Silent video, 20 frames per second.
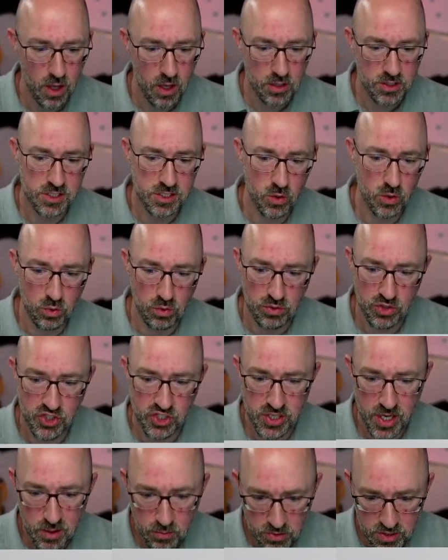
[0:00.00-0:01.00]
So
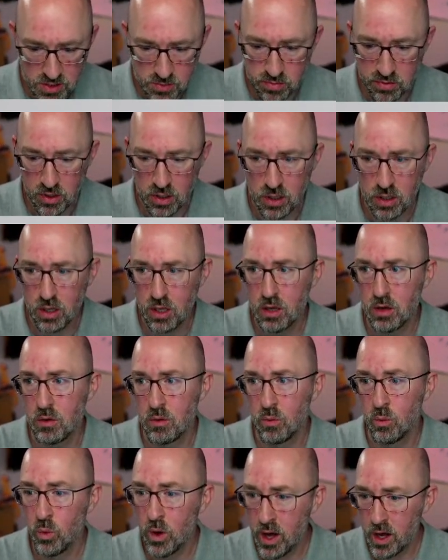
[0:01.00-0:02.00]
shameless plug,
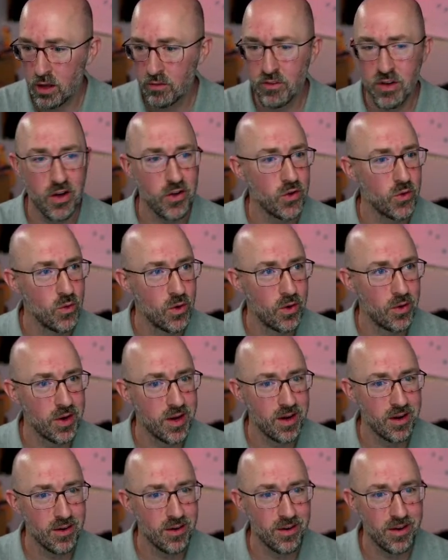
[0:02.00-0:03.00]
while I've got you all
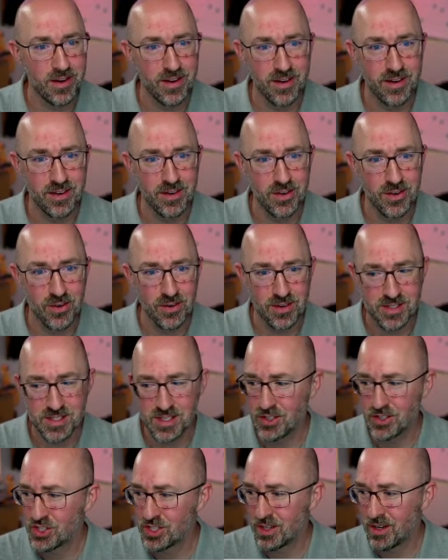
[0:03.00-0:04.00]
here and your
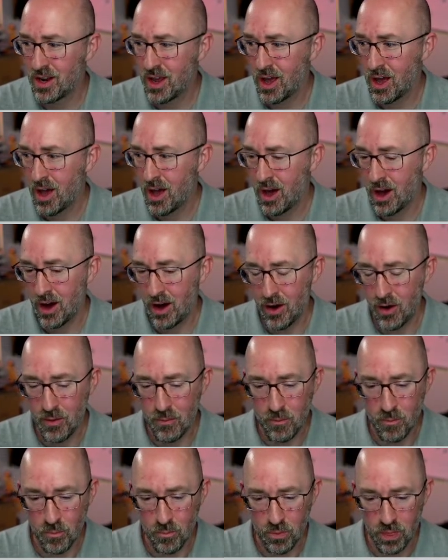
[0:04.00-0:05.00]
attention,
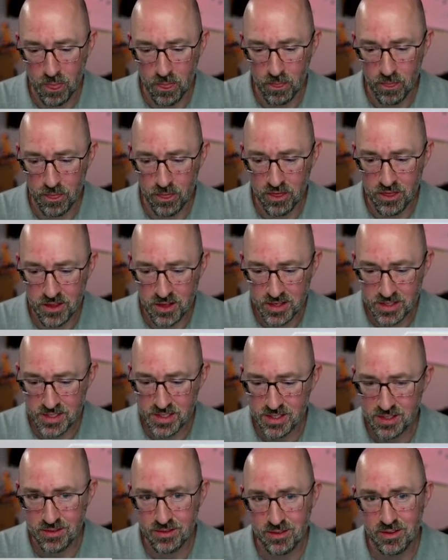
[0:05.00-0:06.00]

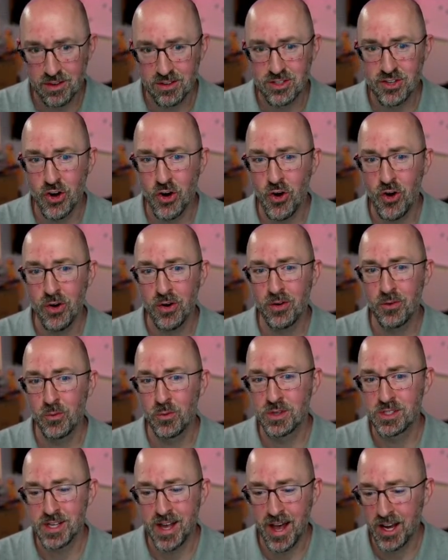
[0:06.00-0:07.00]
this talk
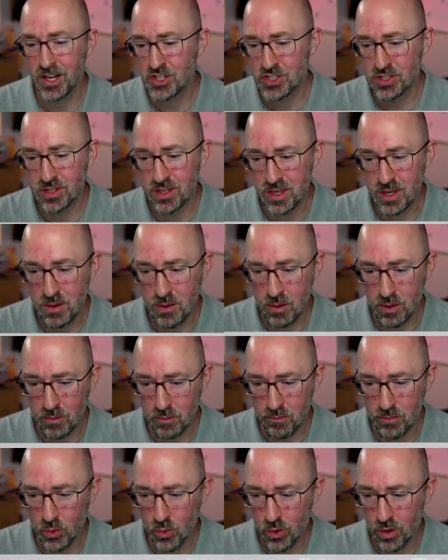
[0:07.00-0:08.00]
was actually
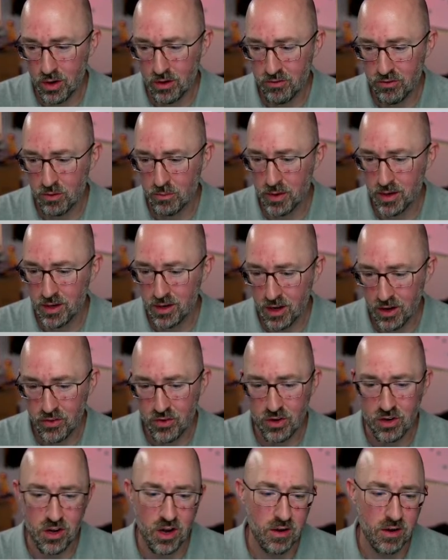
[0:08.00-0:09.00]
born from
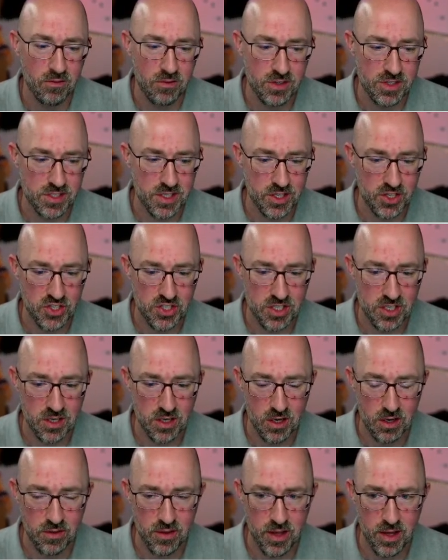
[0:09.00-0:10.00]
another
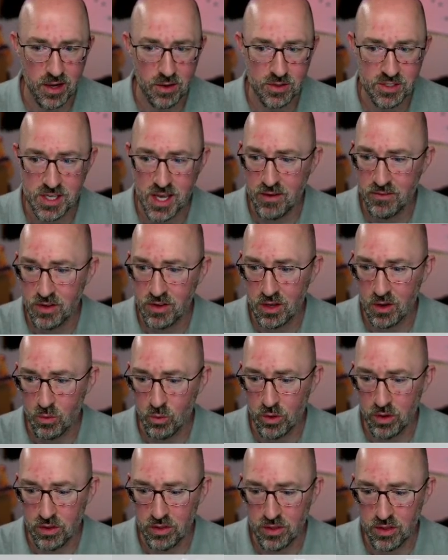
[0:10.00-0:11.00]
conversation that I was
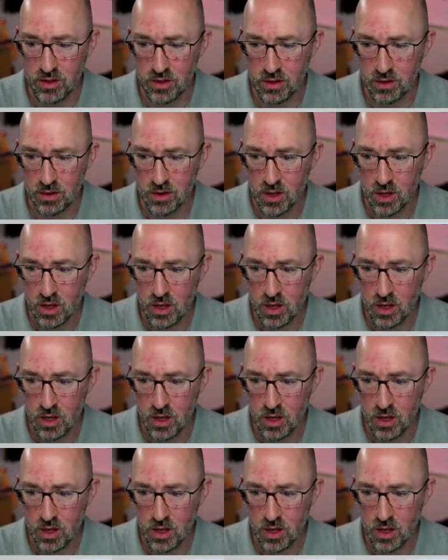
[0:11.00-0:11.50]
having with a